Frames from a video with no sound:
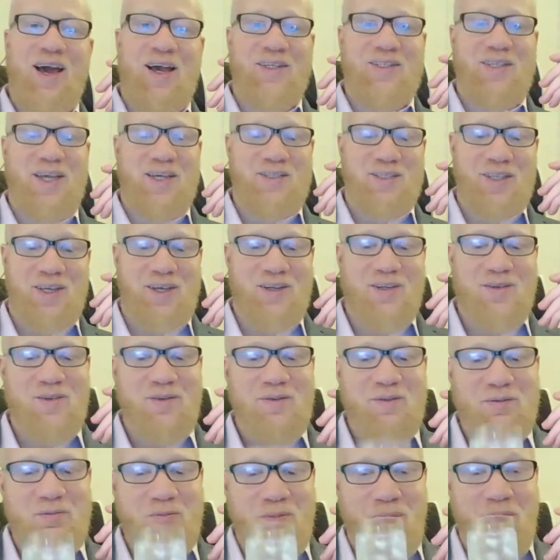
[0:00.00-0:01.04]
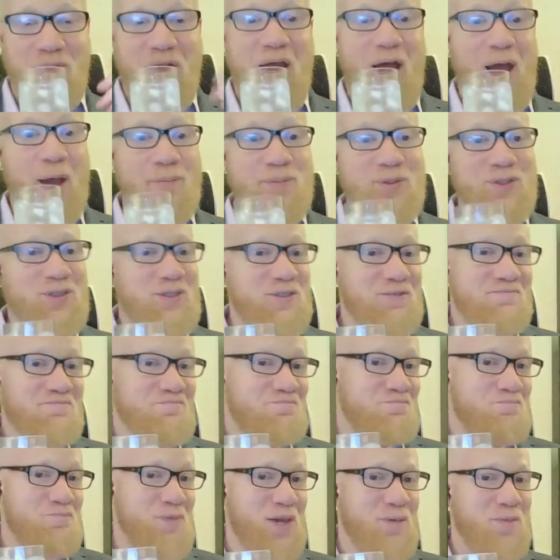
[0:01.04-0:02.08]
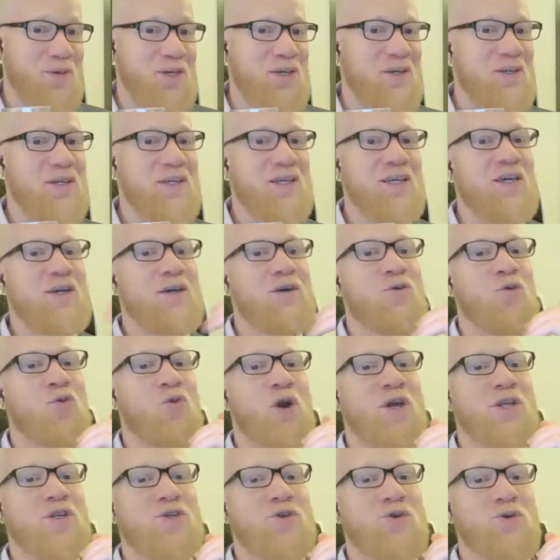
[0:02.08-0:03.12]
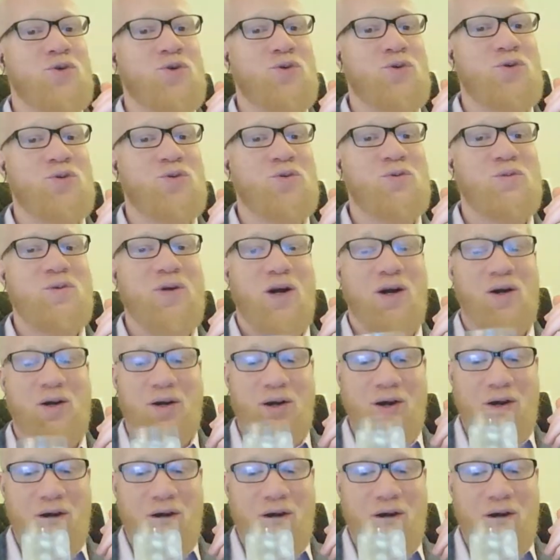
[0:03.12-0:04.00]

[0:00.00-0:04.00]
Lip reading: As I said, perhaps maybe when you